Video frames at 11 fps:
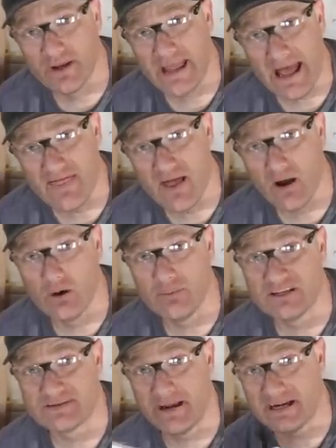we had the home
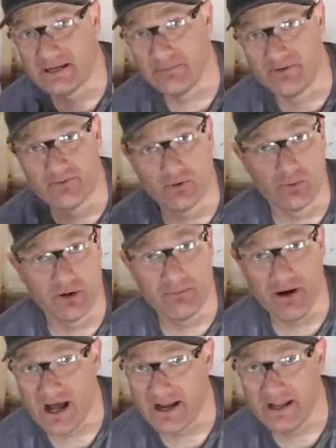inspected before we
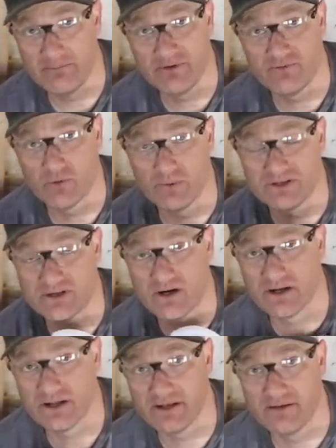bought it and before we
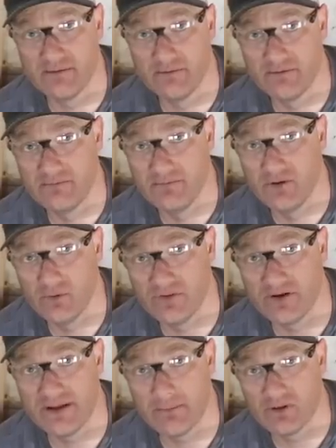started doing
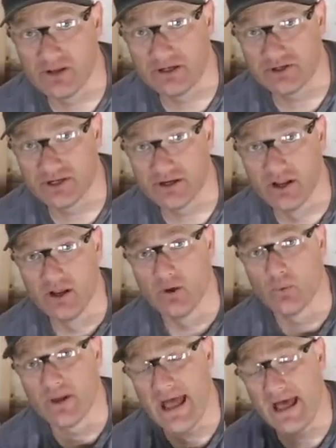the demolition,
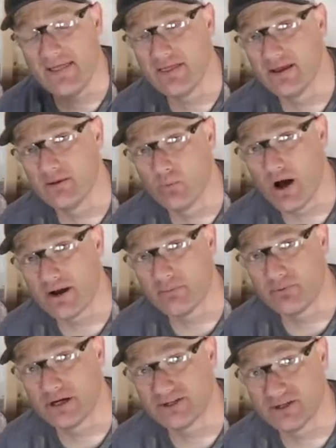we had the water
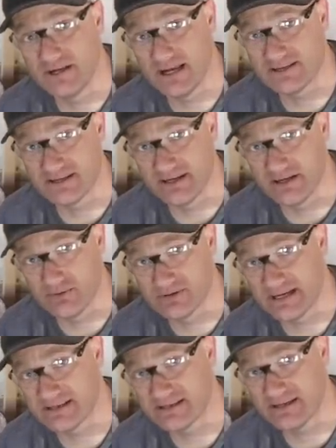pressure tested. It was
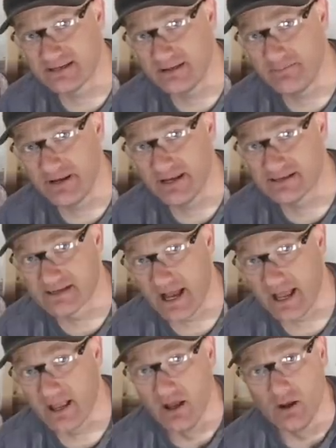at 60
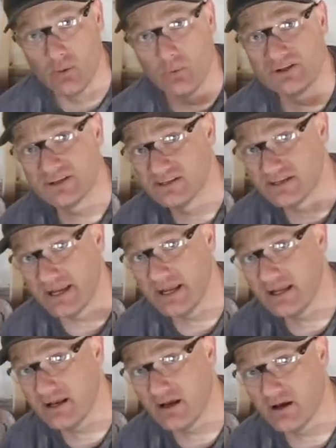PSI, which is
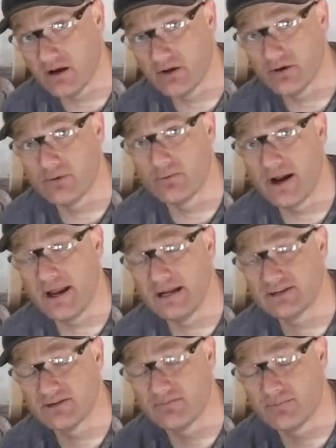in a good
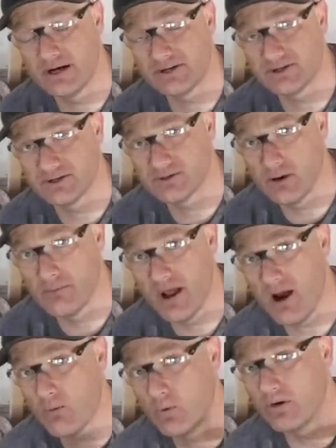range of pressure. So I'm
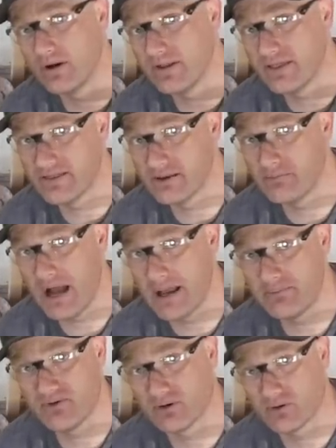not worried that the
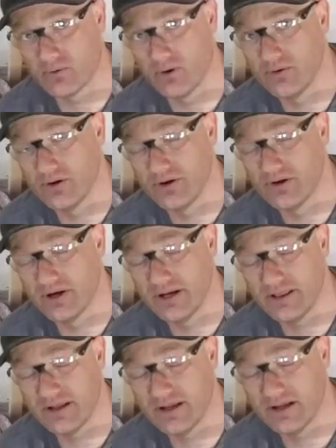pipes are corroded or
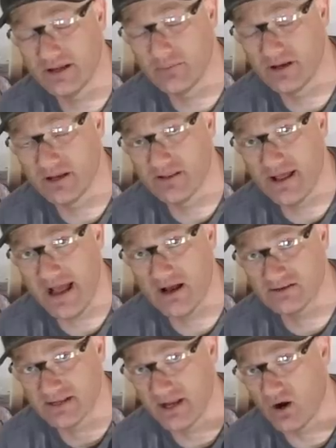anything coming into the
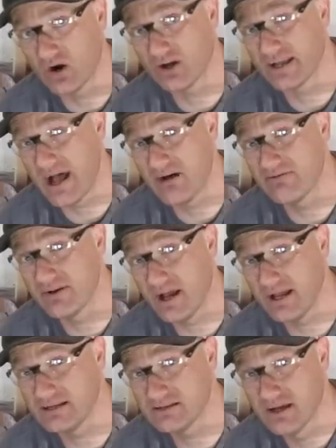house. They are
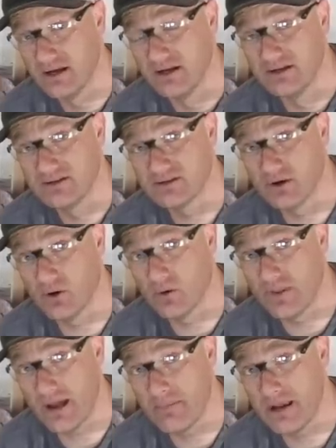galvanized. So
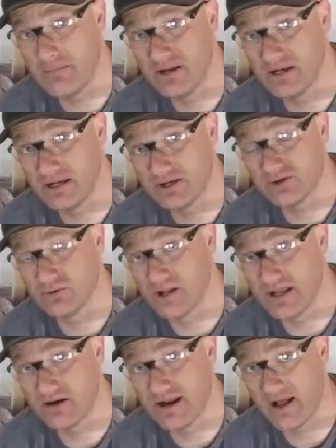that may be an issue
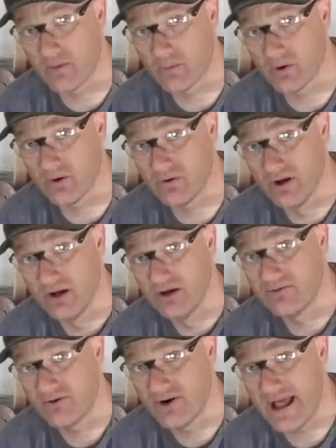later down the road.
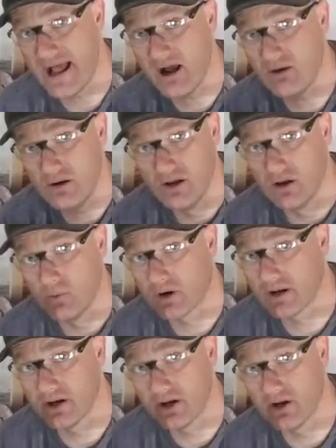For now, we're
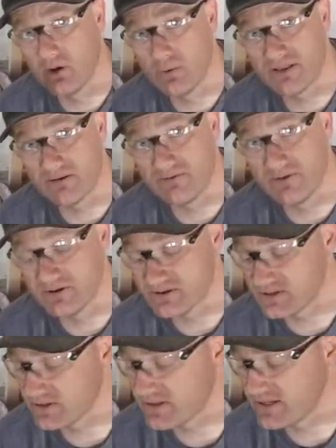gonna go with a
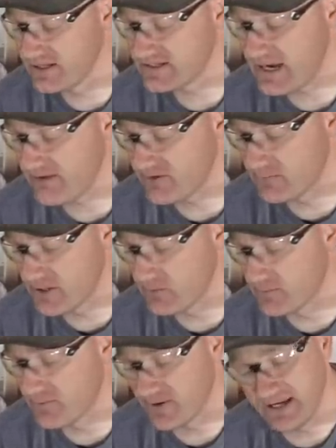filter. These have to be
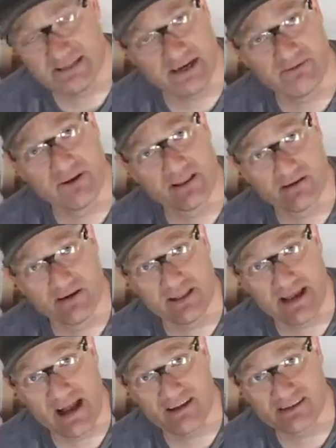replaced every
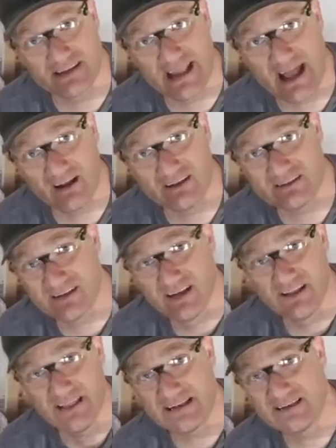30,000 gallons.
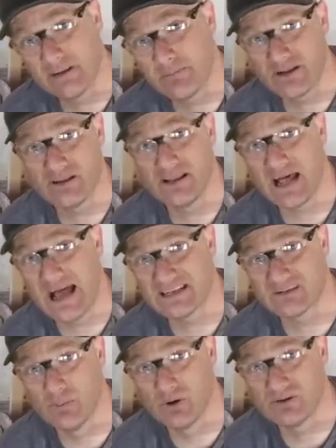That typically
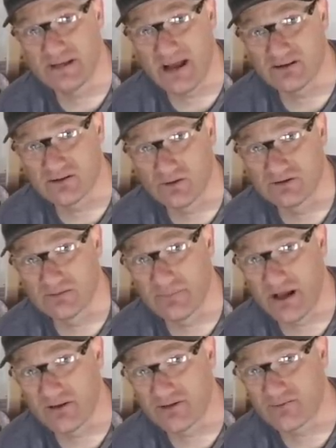lasts most households
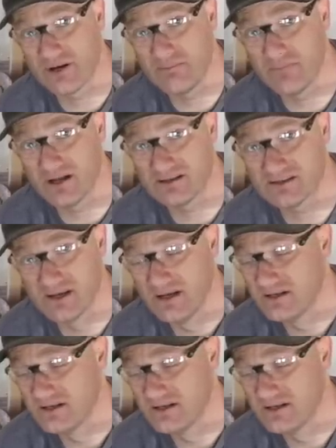about three months.